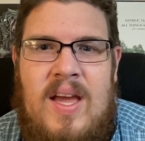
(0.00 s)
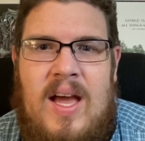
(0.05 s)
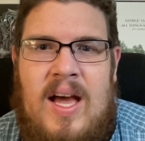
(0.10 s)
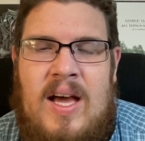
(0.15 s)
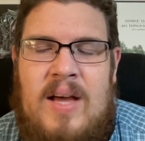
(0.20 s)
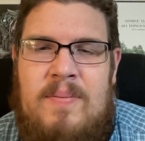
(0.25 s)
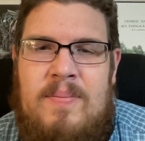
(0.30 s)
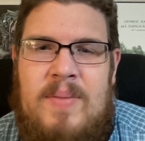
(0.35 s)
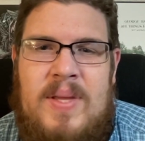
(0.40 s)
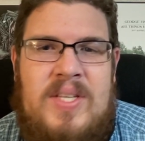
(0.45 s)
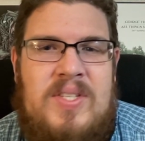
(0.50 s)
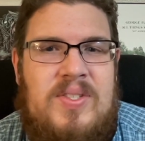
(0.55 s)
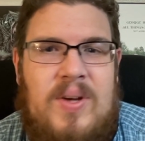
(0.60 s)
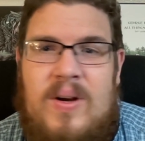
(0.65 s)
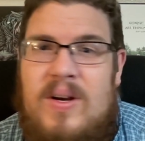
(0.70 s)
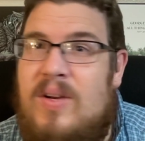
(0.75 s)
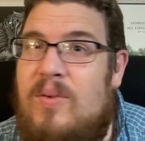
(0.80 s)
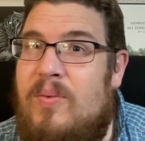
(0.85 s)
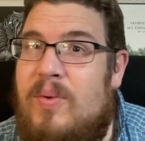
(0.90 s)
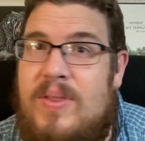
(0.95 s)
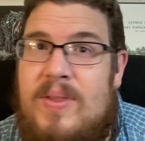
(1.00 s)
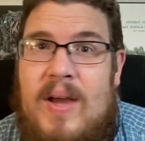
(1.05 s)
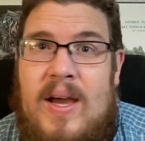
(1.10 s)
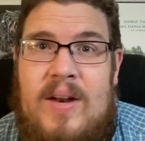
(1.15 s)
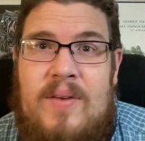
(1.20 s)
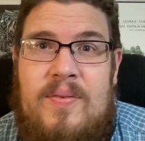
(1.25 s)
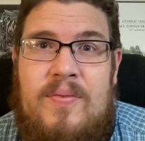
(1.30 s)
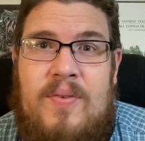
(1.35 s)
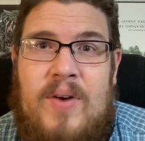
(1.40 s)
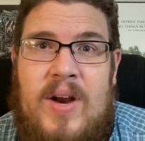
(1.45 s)
They started with Not
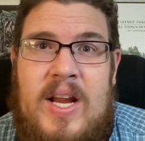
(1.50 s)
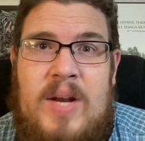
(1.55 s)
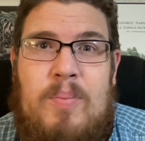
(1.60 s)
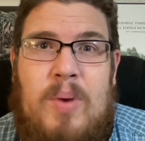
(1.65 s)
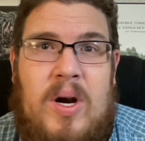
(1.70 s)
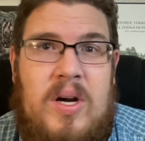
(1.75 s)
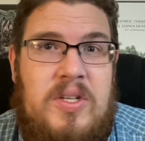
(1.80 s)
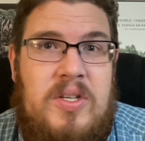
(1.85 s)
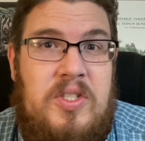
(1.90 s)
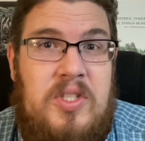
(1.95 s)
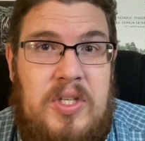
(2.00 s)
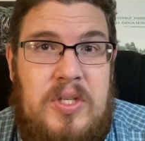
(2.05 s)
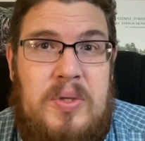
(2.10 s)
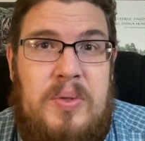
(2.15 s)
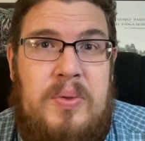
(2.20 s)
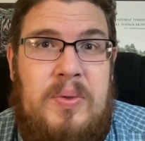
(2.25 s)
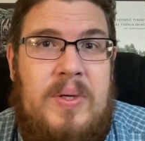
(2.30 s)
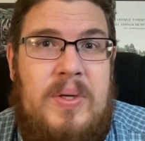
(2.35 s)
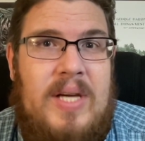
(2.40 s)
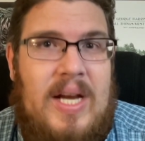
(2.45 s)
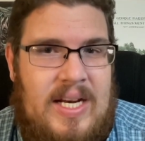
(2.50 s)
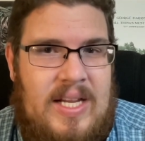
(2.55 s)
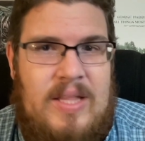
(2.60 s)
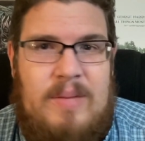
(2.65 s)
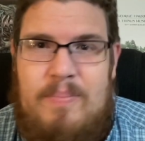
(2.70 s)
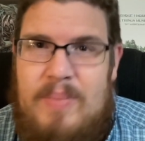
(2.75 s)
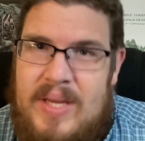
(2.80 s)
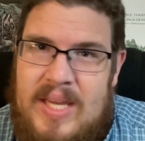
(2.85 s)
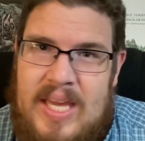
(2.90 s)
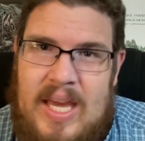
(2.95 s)
Afraid Part 2, kind of the
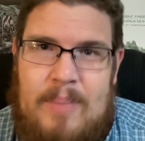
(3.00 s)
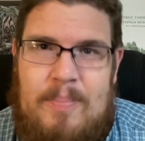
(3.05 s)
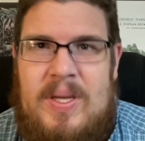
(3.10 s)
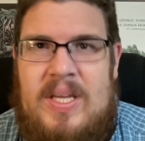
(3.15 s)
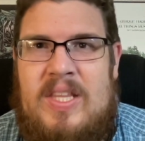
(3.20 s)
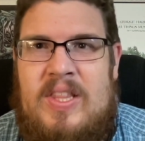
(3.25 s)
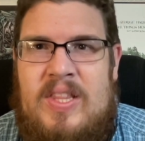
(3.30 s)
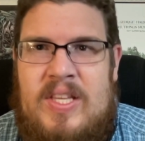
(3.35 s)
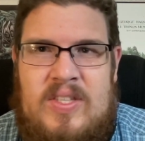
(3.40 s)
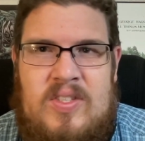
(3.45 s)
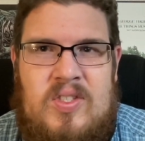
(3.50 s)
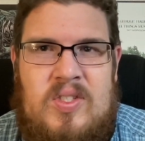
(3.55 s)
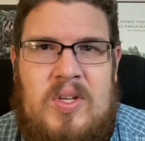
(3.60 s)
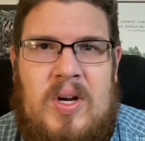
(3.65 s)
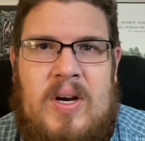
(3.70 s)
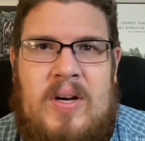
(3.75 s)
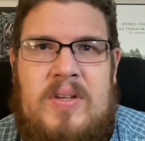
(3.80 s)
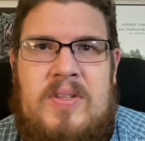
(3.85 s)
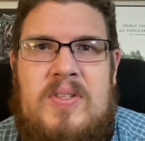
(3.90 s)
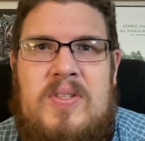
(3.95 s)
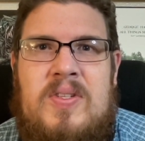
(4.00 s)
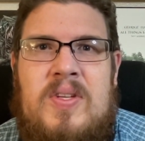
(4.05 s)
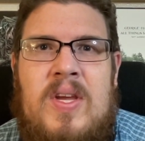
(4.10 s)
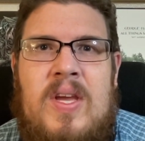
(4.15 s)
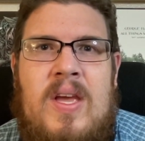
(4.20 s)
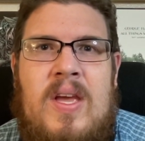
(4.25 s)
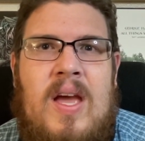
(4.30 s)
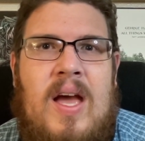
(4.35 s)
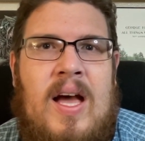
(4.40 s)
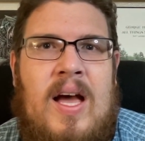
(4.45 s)
big epic that starts
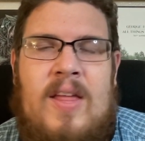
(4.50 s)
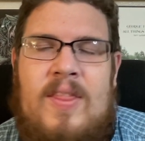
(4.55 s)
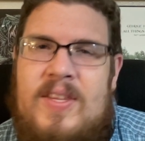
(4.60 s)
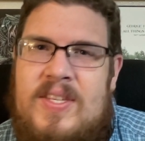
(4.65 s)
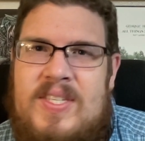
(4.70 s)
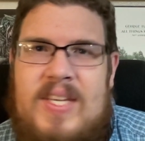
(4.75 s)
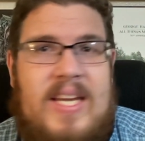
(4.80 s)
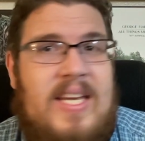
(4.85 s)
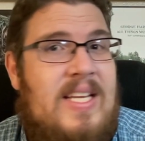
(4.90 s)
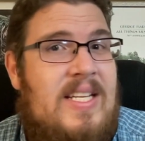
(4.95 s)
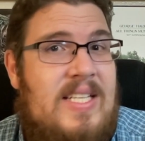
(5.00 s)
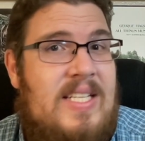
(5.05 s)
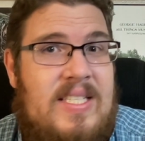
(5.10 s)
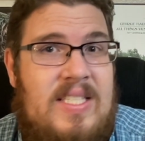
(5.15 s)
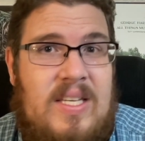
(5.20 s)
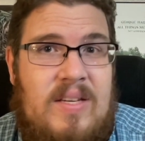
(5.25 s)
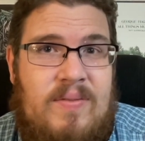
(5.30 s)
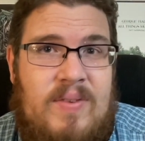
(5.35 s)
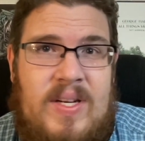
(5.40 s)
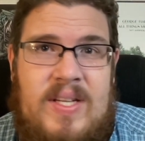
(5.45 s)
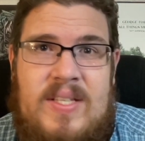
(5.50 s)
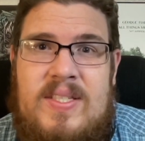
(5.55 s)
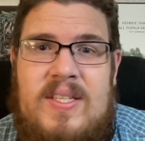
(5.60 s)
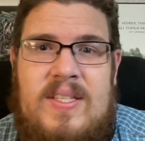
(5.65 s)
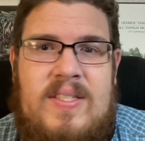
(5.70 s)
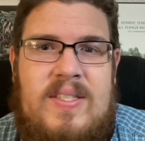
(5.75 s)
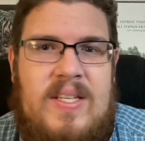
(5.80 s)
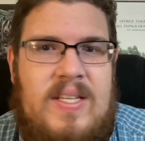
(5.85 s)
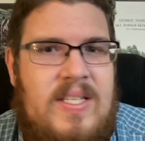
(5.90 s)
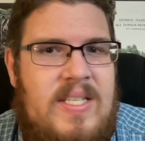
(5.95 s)
the second disc of
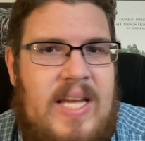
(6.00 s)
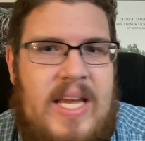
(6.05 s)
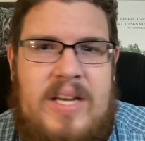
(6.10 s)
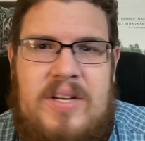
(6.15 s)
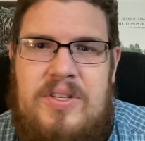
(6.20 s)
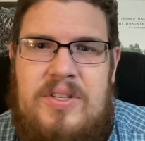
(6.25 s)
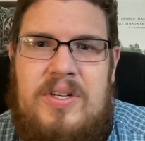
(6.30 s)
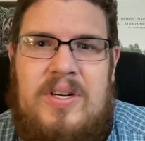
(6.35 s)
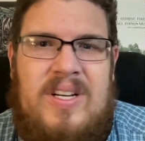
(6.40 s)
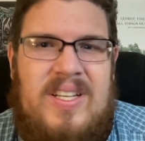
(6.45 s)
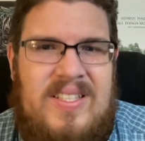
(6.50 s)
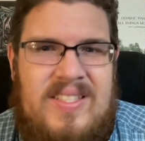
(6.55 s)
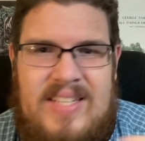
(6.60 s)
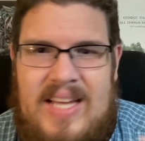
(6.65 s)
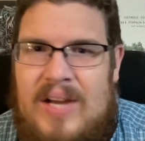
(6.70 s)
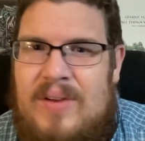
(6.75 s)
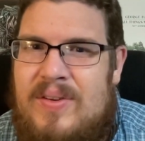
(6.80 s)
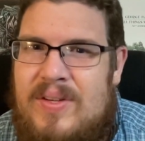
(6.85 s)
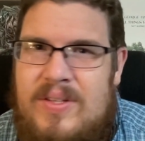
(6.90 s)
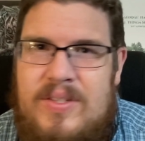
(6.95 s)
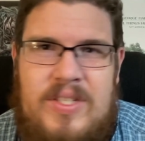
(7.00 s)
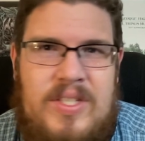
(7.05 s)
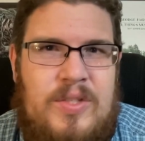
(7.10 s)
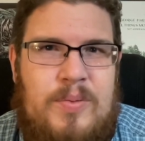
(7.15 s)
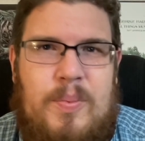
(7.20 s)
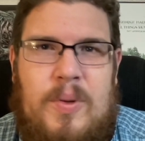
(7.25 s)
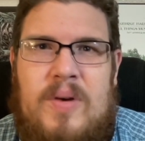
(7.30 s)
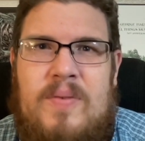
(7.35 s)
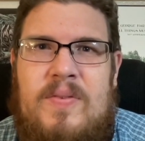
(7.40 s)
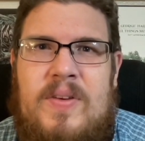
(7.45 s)
Innocence and Danger. It sounded just
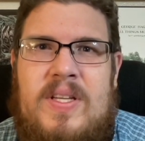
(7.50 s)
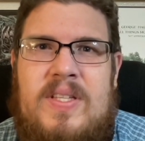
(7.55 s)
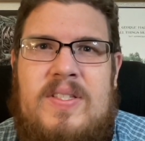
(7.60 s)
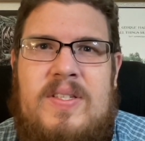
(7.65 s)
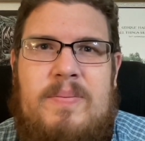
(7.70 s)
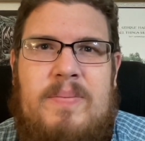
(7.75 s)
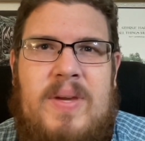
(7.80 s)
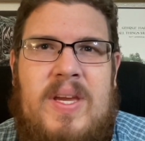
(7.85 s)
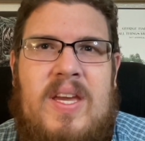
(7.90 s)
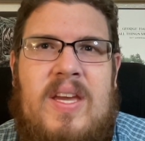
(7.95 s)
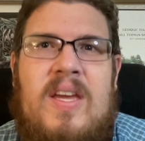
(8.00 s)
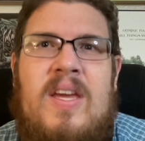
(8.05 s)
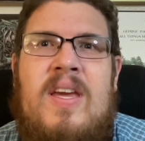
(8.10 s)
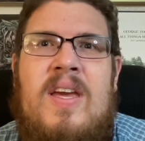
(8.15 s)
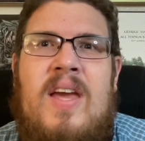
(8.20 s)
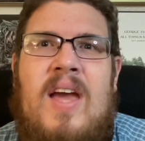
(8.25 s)
perfect to me.